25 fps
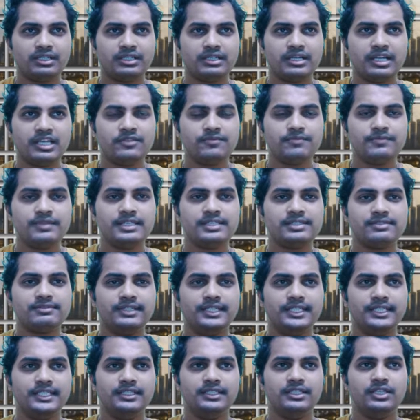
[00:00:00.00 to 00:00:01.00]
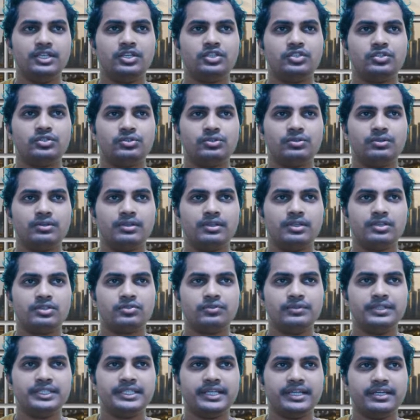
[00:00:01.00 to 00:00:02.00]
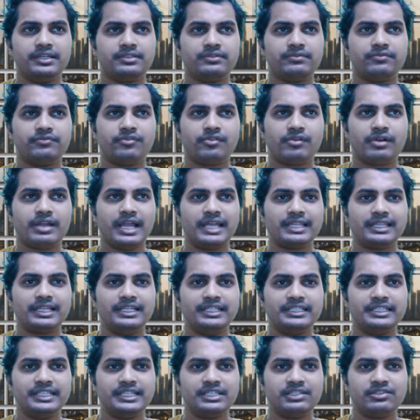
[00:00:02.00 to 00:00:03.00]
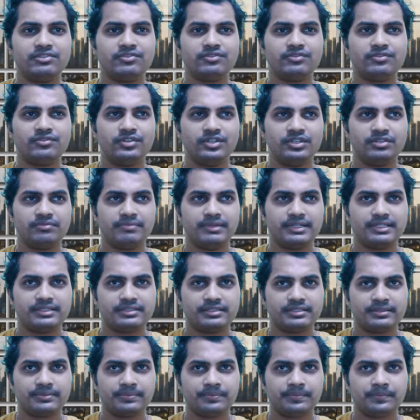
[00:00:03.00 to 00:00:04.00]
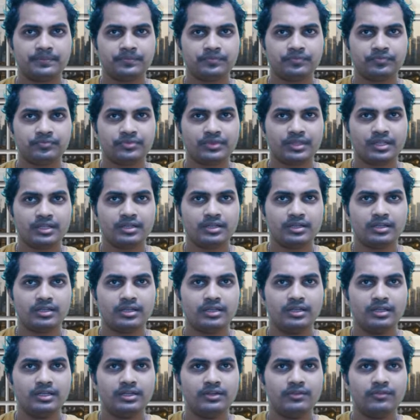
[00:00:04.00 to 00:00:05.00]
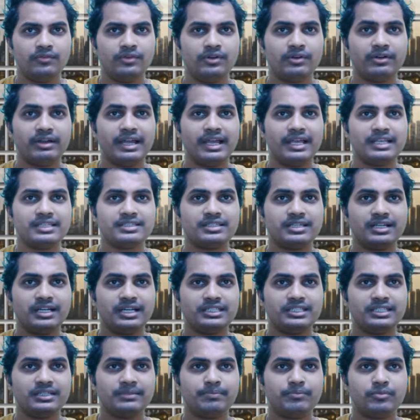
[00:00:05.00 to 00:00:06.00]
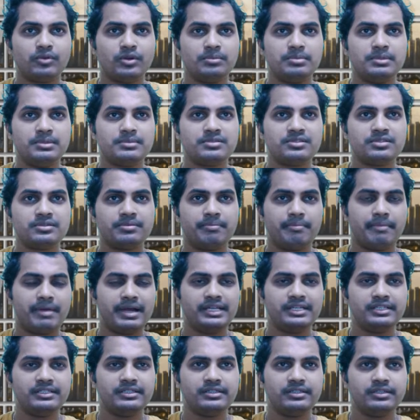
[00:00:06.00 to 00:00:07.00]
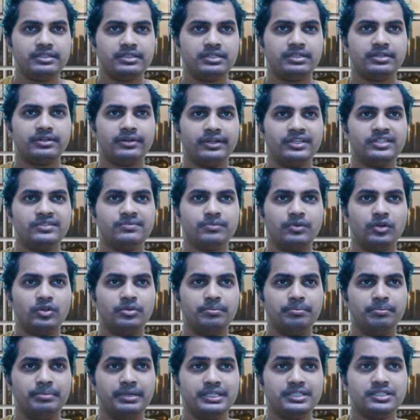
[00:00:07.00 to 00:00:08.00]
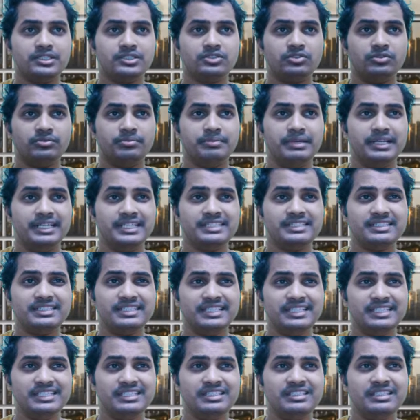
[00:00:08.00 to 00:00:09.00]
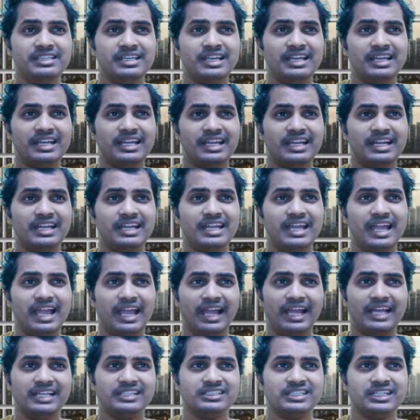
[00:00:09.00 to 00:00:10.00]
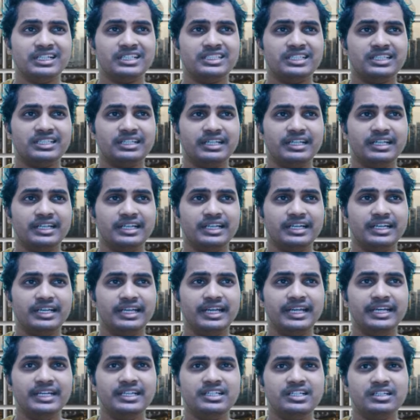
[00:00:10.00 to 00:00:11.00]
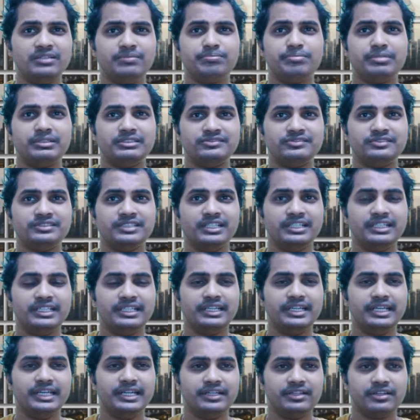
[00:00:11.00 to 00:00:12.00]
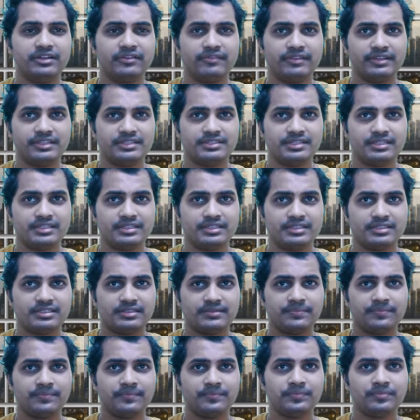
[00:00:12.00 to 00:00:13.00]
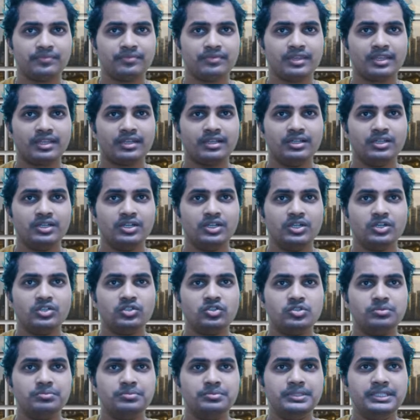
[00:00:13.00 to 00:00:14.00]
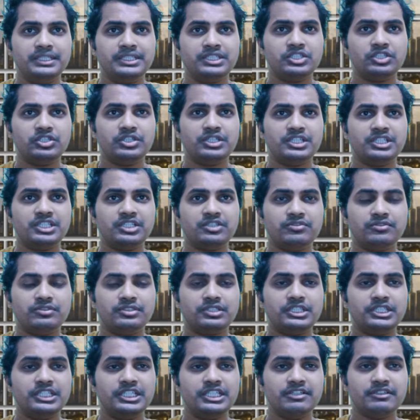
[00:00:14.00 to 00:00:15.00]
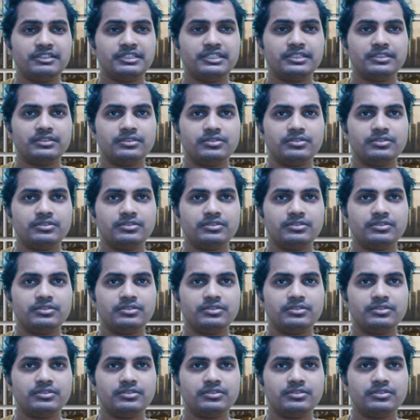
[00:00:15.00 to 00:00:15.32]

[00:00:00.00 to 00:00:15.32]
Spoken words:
that are especially suited for analytic treatments, whereas other problems might respond better to medicines and other interpersonal intervention. To be treated